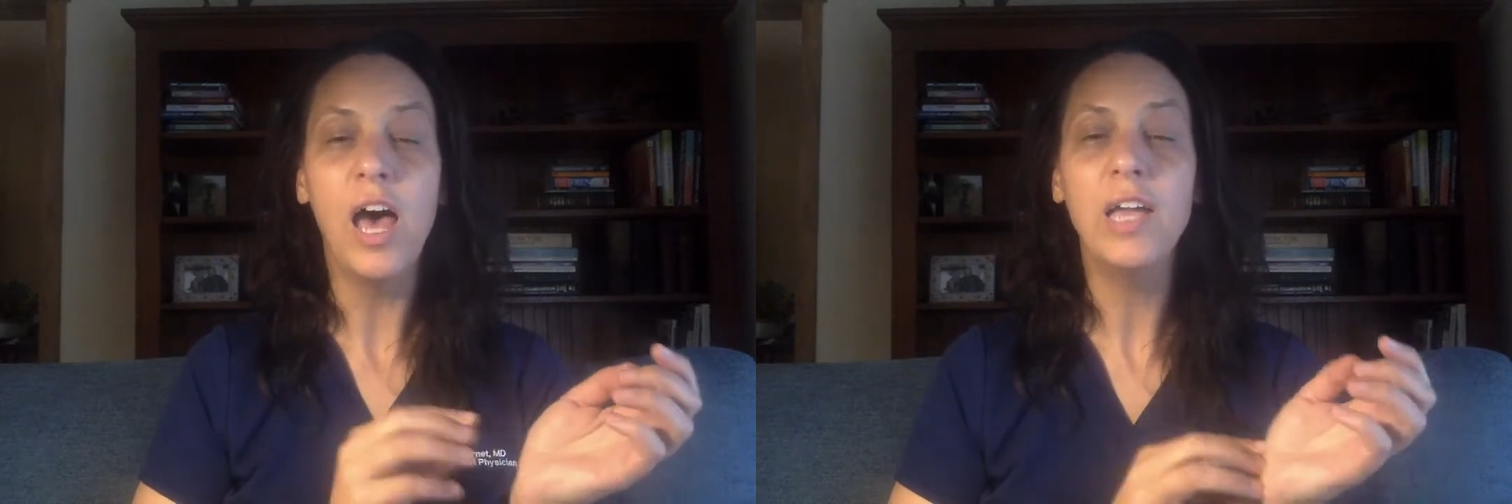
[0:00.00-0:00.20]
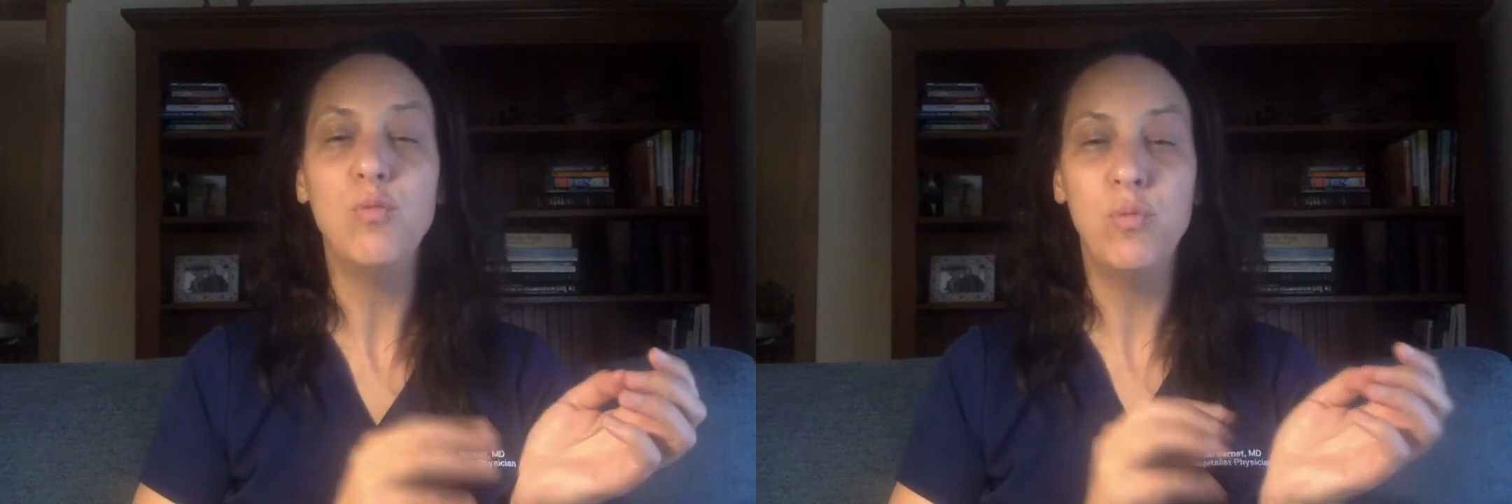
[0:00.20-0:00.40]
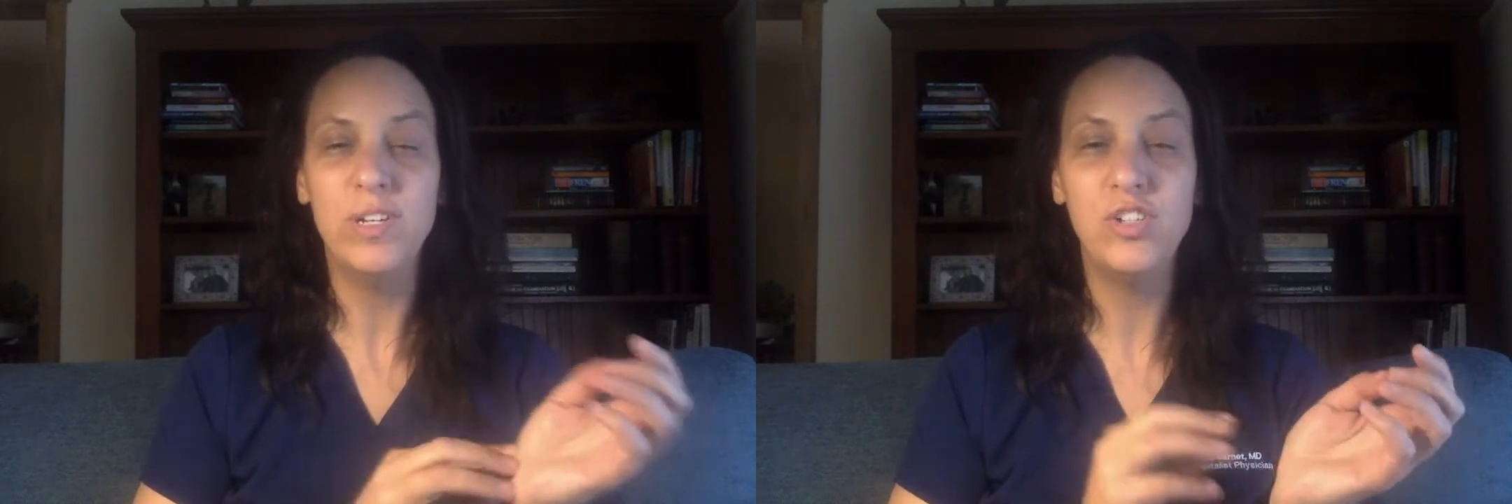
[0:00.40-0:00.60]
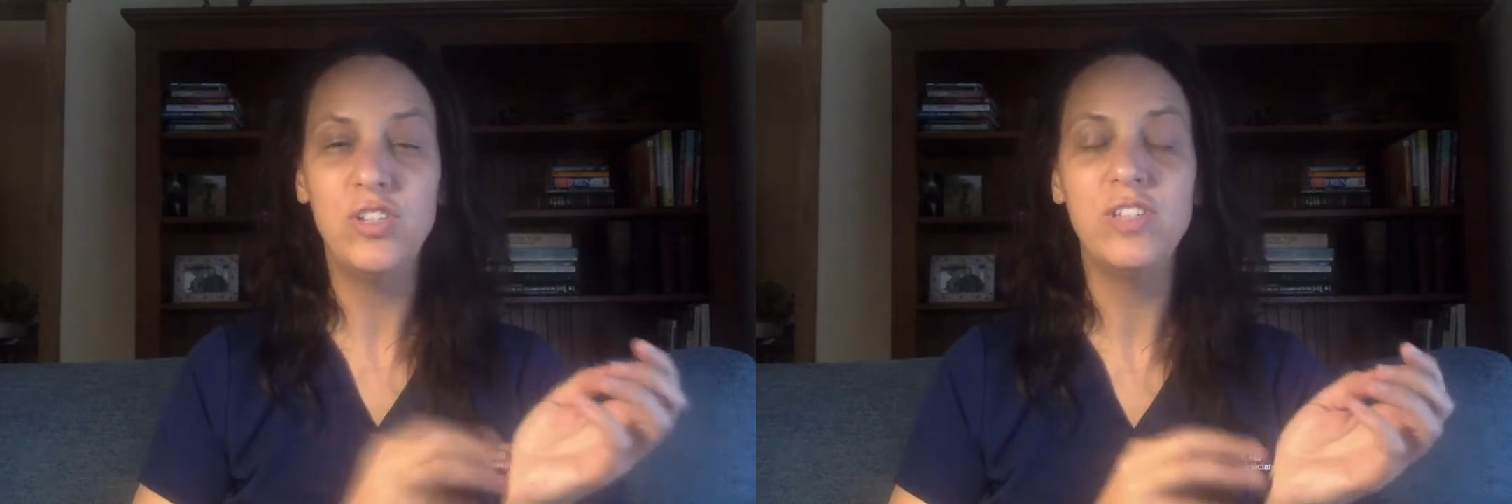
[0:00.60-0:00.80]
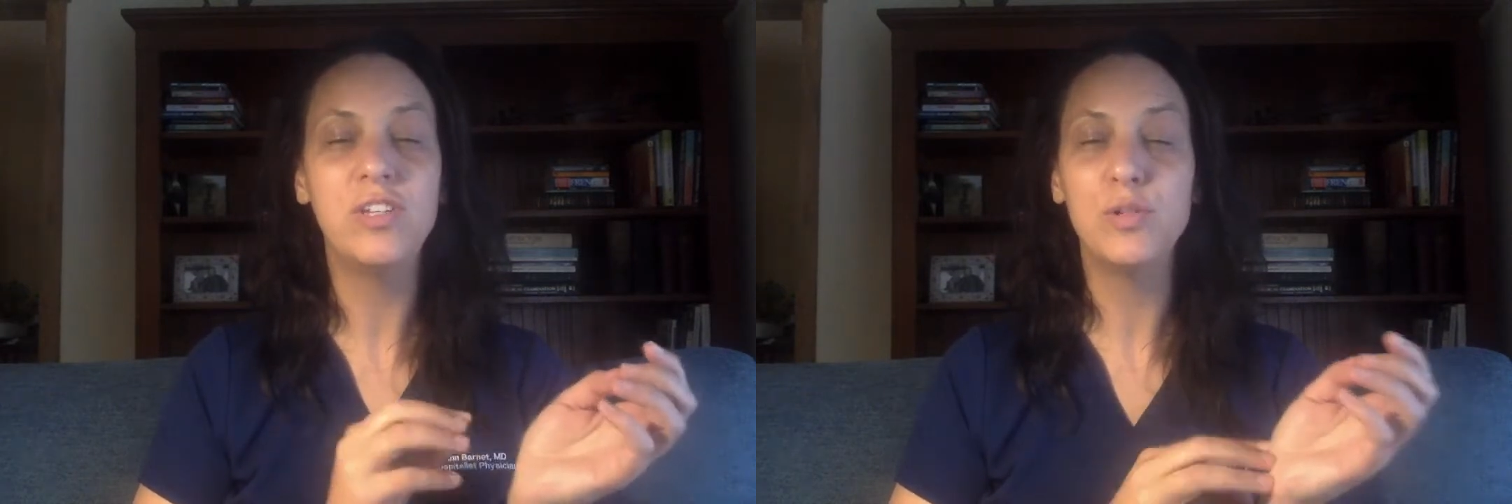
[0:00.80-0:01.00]
I wish
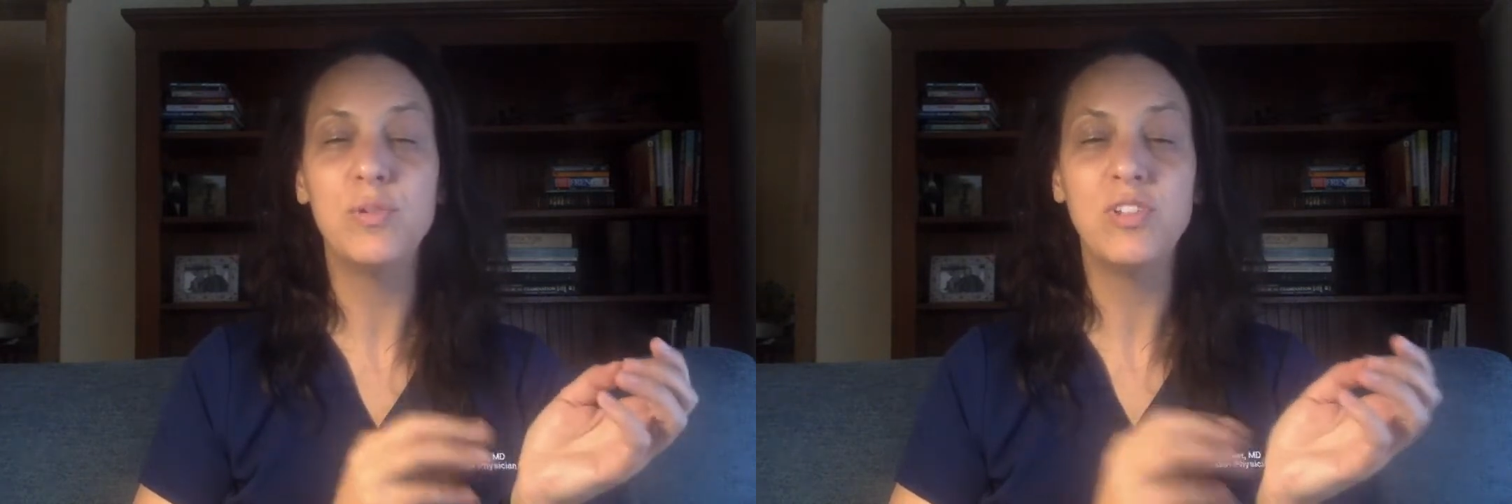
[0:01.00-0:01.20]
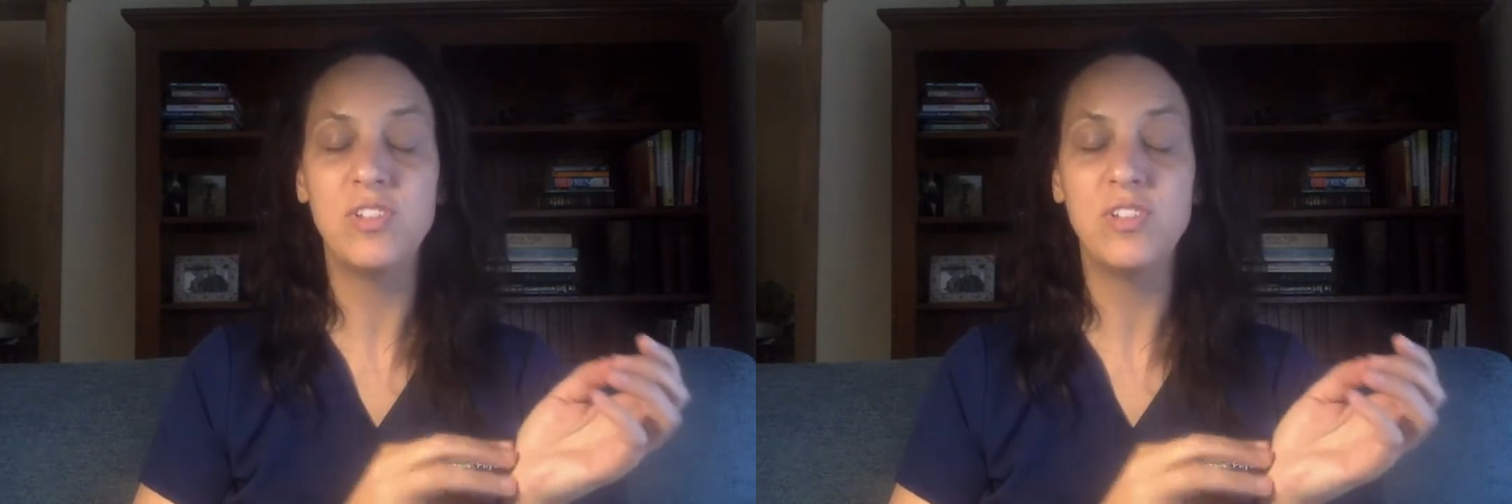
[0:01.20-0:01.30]
that there was